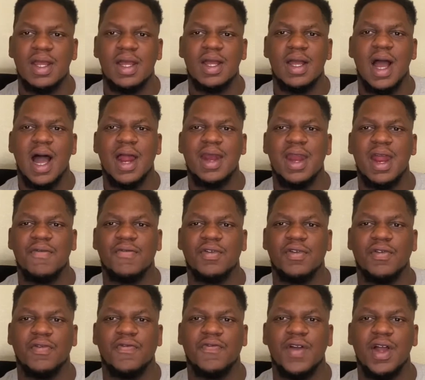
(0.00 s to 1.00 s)
I never
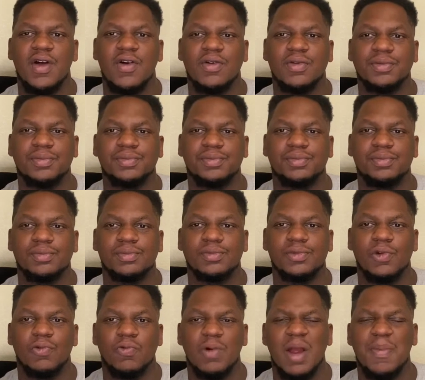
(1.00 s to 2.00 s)
felt
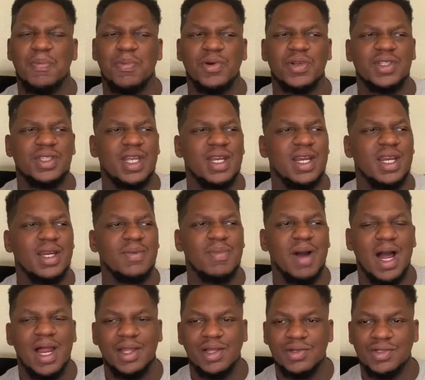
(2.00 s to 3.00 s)
represented
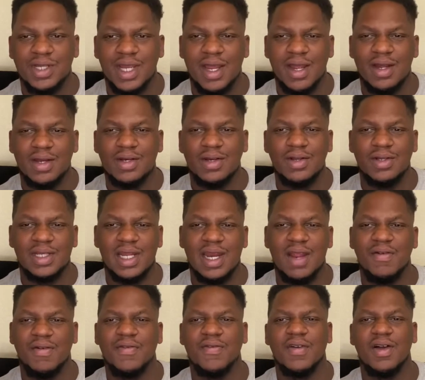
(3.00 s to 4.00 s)
by those characters. I
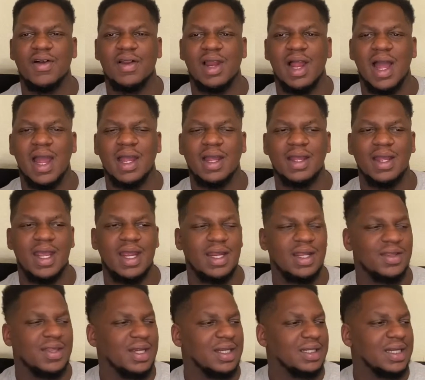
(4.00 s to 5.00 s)
never felt like
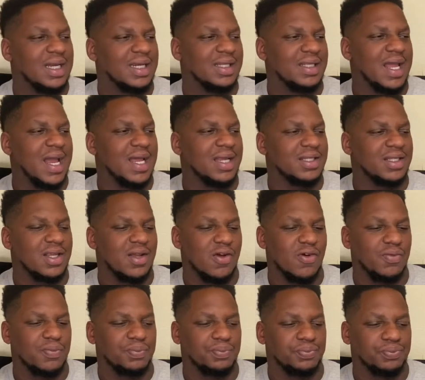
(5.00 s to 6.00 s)
anything like that. So
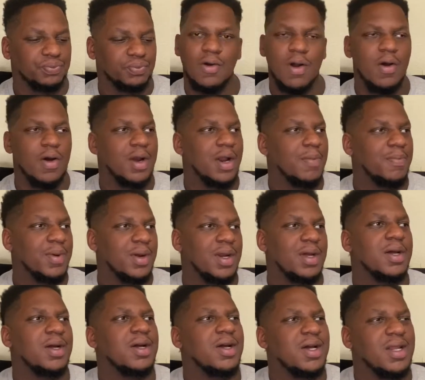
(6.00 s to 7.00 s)
growing up in the
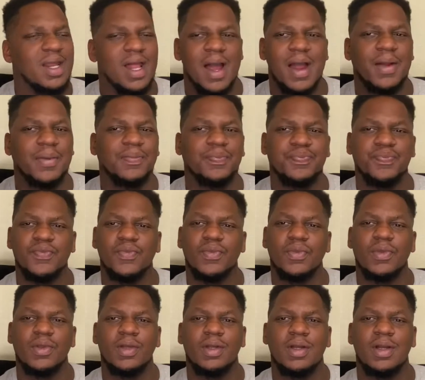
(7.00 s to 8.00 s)
hood, like,
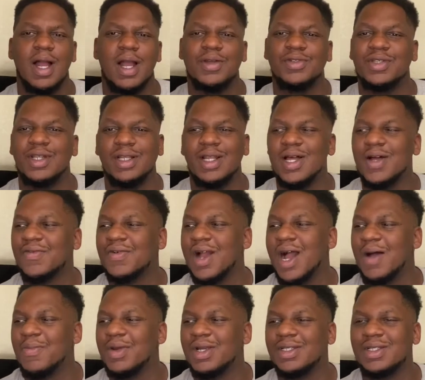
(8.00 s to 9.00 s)
I used to love
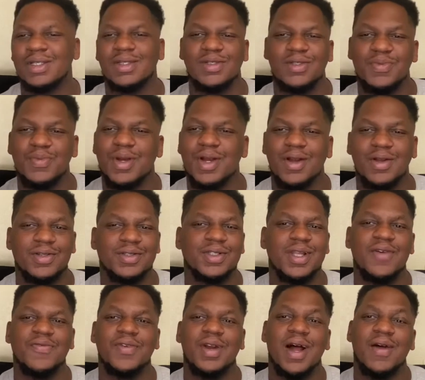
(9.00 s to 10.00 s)
comics and superhero stuff
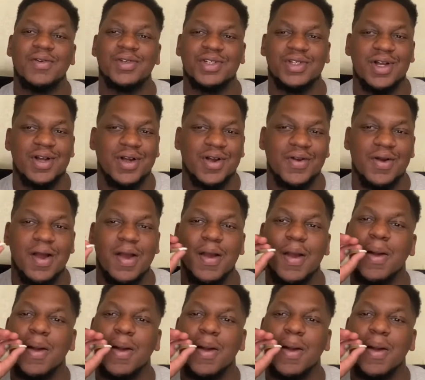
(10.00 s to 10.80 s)
when I was younger, right?